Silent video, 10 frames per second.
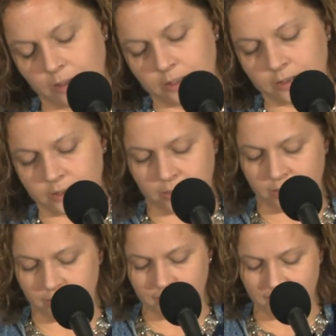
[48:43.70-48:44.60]

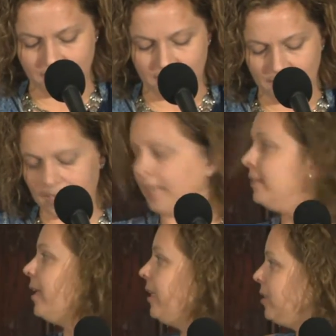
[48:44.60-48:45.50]
So
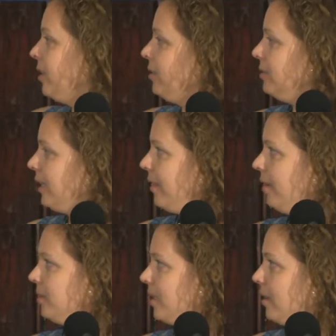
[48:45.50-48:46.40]
I'd like to go, I
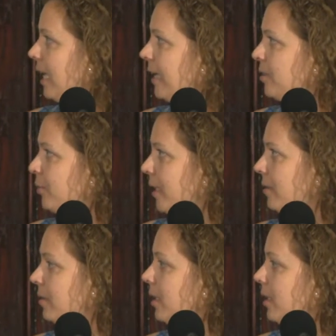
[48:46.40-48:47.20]
think, to the last one.